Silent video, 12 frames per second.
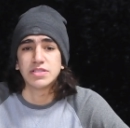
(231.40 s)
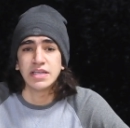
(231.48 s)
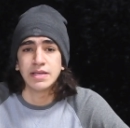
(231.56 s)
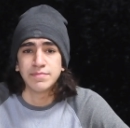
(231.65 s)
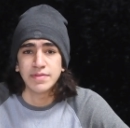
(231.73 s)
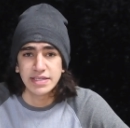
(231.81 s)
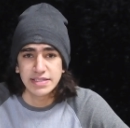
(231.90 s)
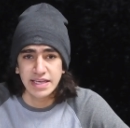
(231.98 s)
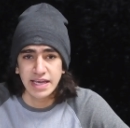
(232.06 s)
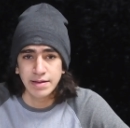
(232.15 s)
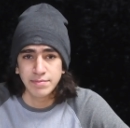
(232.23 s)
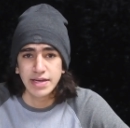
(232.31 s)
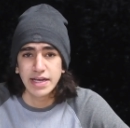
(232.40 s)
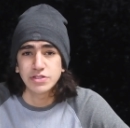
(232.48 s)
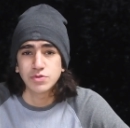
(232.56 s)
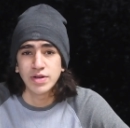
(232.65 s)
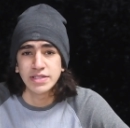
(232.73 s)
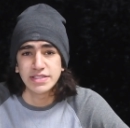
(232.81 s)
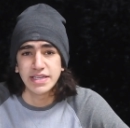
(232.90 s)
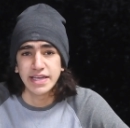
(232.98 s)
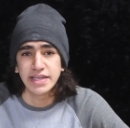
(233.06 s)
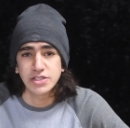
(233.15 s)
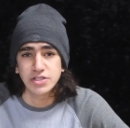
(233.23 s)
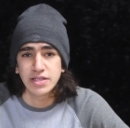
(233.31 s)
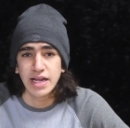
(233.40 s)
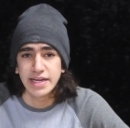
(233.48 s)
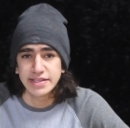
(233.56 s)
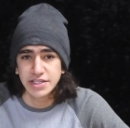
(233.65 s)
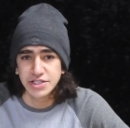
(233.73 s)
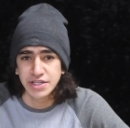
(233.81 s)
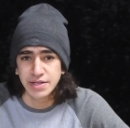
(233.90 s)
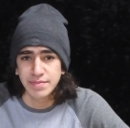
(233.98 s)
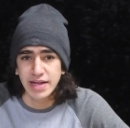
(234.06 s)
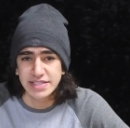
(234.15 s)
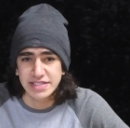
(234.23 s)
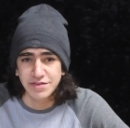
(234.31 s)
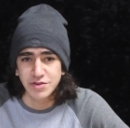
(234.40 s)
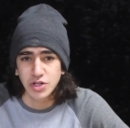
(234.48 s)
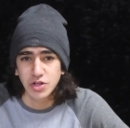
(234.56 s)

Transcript: team has a game next Wednesday at the gym at 7